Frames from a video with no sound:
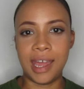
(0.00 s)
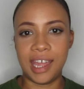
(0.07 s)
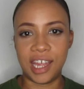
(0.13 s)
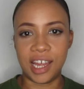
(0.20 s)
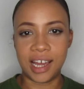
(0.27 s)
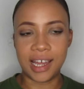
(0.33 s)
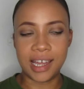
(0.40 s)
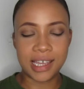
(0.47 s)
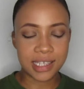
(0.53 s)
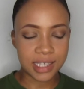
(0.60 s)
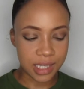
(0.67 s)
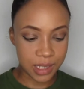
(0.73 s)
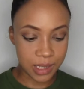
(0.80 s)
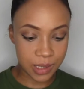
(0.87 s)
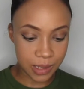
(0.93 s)
Hey guys,
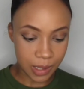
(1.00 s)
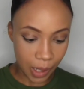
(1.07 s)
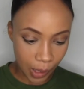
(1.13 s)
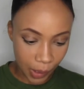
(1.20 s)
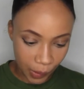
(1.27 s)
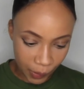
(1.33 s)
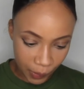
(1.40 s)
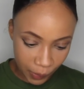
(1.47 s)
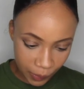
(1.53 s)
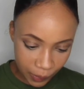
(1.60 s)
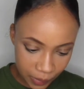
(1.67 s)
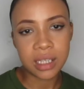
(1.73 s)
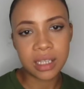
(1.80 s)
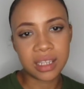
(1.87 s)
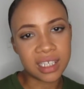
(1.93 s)
so
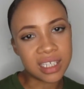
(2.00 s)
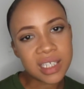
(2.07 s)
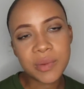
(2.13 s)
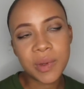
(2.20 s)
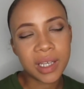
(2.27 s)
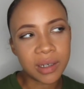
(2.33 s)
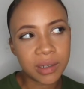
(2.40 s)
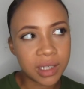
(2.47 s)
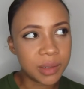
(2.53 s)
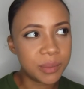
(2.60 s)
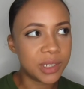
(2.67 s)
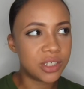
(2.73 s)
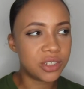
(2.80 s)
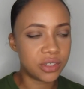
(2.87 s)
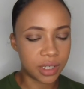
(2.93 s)
this week I'm going to be
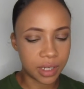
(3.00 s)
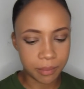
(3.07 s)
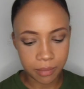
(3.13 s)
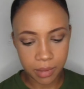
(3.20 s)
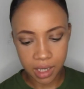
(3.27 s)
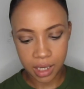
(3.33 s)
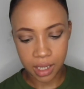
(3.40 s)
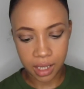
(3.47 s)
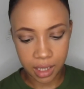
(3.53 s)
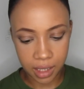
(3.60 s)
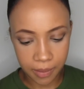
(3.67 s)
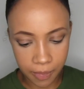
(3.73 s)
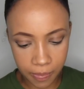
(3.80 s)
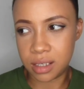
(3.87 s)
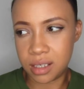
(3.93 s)
shooting
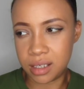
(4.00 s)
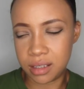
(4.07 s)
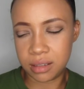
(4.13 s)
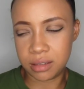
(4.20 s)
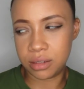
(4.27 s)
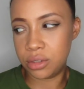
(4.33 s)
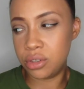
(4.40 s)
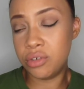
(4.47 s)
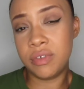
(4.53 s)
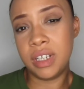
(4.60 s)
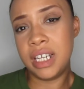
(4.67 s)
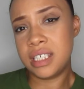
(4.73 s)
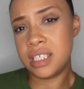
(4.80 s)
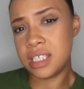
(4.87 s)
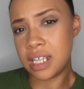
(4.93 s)
my new
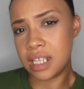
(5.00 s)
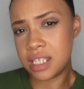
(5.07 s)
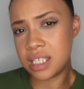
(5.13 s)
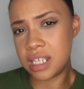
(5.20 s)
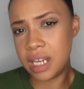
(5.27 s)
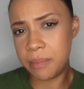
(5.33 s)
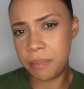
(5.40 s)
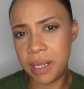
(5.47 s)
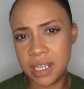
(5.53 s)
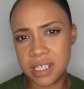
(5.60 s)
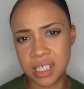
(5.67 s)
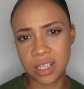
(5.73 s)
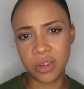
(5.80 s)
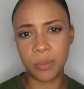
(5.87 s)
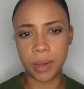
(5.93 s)
releases and sneak peeks
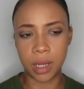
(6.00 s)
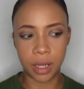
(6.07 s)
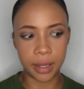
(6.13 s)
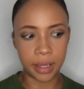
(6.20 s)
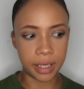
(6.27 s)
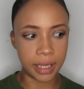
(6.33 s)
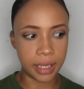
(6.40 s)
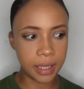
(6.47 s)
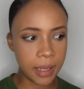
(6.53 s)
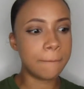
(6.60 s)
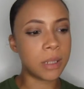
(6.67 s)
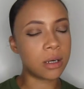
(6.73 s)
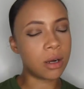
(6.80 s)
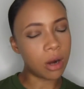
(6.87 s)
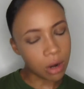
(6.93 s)
a little bit early
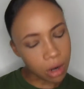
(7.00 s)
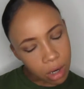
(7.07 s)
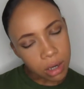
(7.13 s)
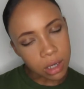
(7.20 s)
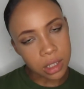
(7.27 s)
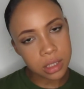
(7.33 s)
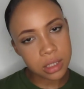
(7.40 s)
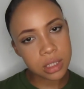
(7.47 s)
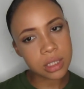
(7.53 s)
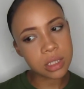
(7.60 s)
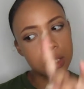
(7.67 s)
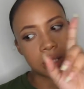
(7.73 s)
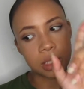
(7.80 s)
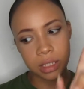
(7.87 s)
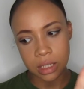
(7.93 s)
because,
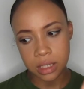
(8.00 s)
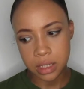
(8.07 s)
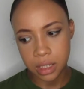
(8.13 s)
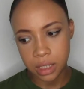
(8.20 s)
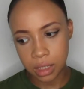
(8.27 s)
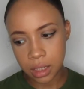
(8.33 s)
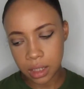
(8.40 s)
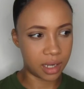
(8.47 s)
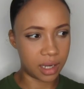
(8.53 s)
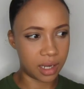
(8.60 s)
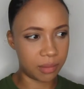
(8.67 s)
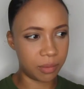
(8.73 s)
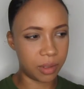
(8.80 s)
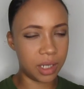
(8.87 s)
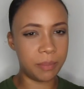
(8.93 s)
listen,
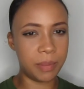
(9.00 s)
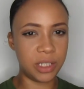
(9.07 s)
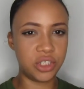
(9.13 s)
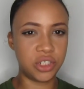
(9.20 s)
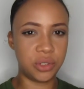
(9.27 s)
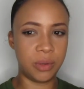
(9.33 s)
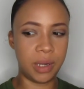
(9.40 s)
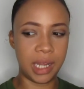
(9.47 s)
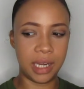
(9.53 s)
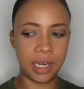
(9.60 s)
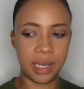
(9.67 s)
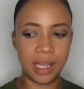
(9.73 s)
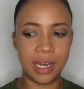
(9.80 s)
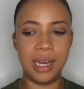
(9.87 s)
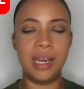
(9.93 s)
I'm going to be
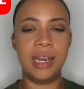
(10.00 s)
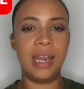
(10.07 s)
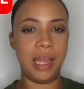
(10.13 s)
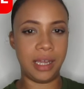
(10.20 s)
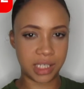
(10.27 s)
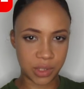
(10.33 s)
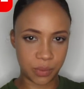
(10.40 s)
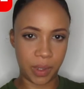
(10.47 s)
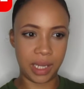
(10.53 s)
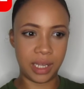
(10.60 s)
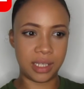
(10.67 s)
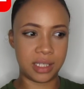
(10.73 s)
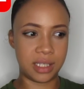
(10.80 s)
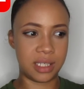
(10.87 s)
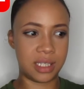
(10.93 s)
shooting next
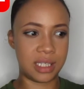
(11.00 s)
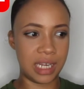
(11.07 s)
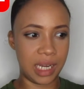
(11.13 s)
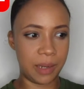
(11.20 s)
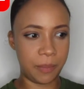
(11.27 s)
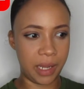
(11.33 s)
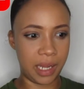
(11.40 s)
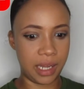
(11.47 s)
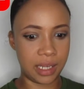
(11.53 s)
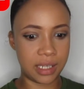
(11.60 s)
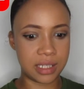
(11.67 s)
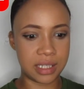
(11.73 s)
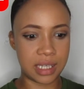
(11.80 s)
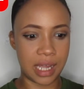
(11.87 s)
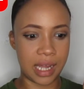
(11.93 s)
week's sneak
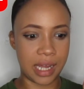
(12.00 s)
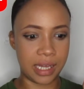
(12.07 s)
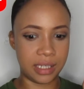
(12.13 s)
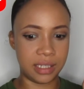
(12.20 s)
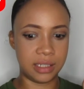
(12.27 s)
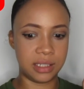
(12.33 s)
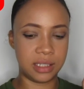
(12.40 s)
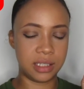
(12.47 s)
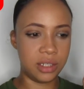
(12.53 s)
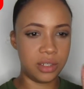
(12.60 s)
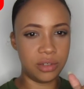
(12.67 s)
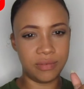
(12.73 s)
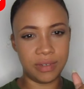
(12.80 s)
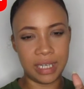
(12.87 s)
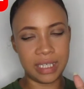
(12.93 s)
peeks and
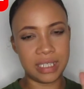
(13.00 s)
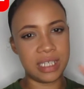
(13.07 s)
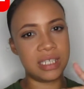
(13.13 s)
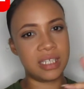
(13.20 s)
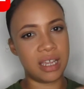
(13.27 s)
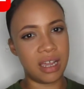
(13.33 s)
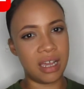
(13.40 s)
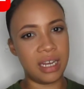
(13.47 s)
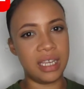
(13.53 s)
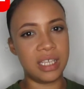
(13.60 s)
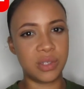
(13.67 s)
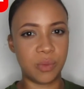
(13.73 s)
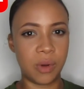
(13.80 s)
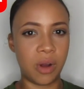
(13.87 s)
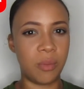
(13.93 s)
new releases early
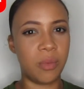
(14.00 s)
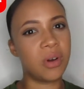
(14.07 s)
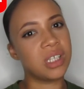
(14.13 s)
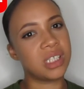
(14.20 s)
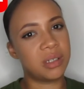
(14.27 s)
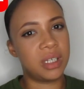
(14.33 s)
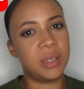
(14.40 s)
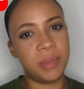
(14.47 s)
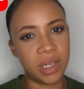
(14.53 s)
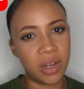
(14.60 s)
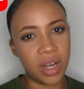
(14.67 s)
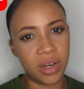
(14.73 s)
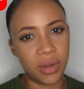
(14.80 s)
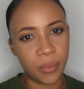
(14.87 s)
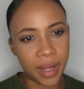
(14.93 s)
as well because I'm going to be
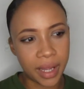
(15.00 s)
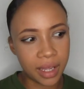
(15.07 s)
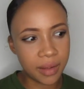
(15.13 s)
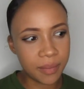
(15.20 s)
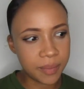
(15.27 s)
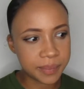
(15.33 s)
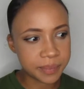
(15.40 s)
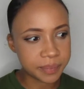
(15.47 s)
going away.